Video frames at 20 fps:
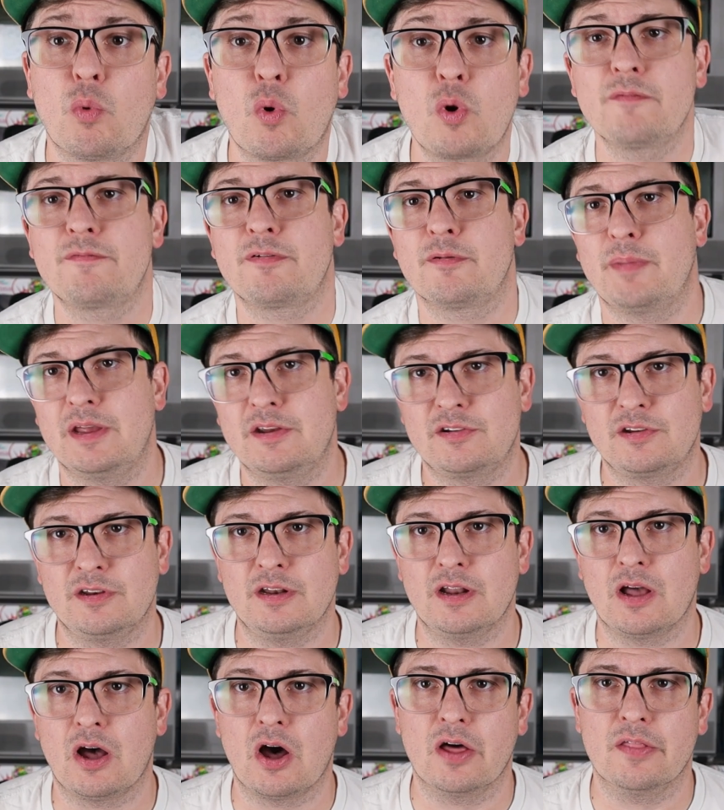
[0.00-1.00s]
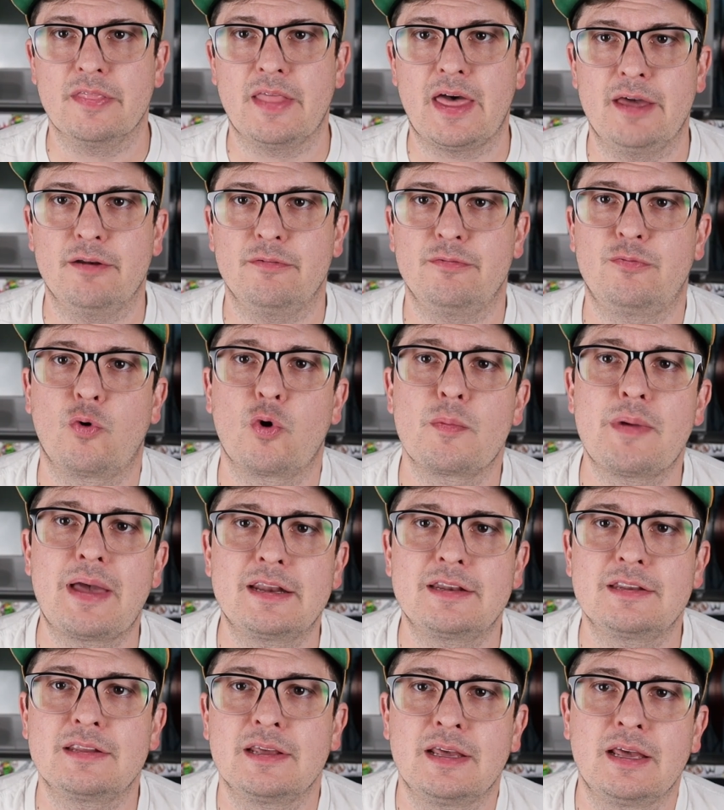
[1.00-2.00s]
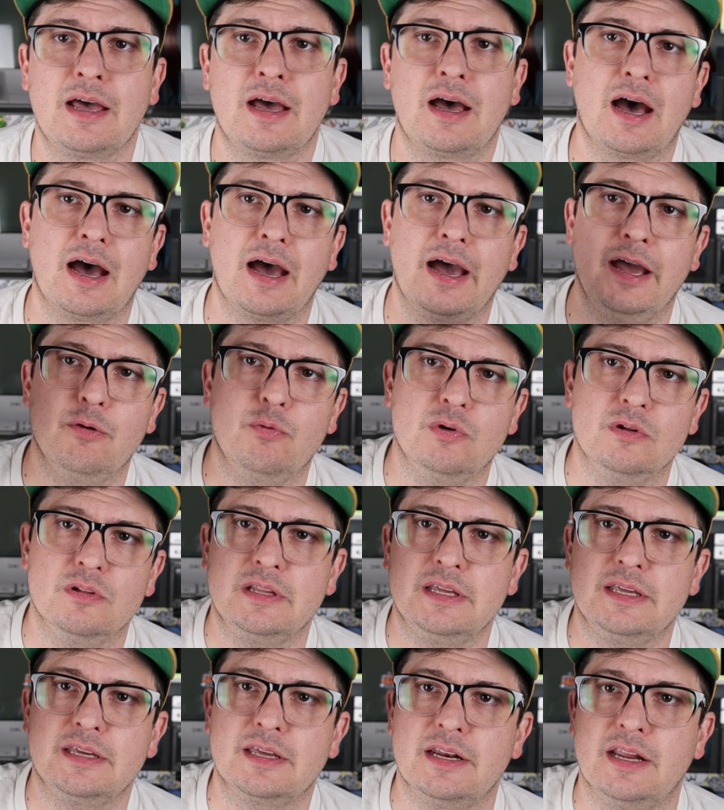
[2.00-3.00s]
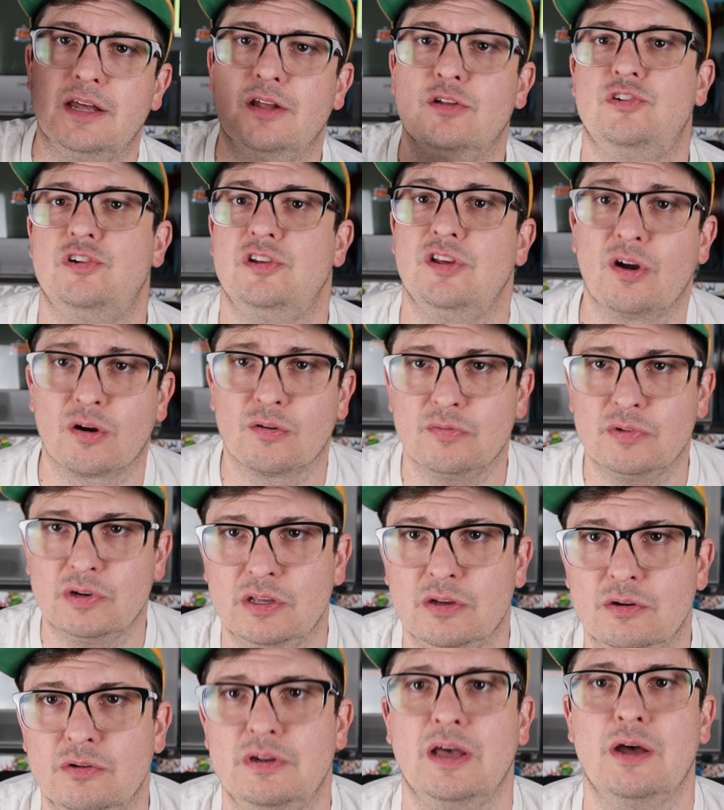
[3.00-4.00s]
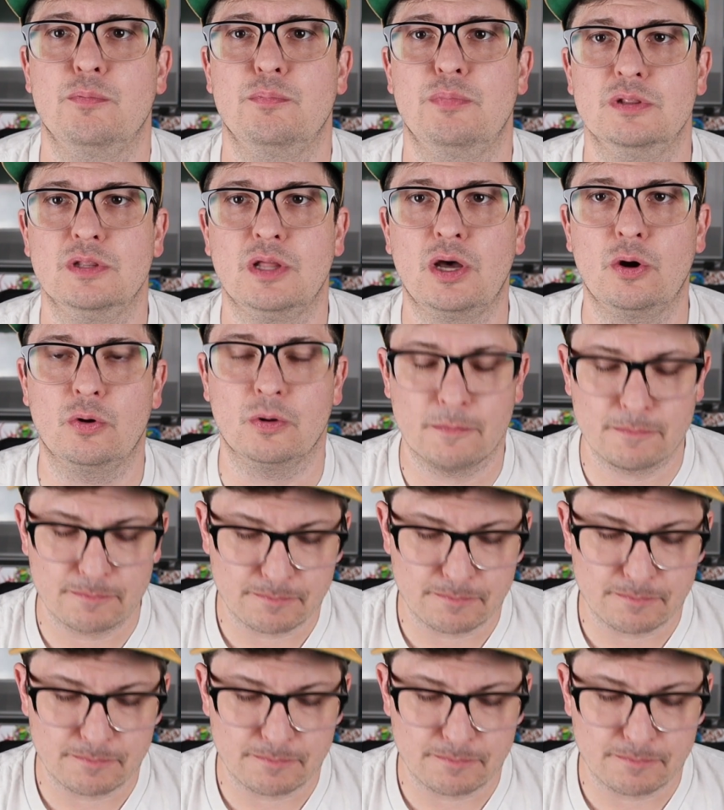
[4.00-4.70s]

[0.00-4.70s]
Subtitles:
more information on that format, I will link an LGR video down below.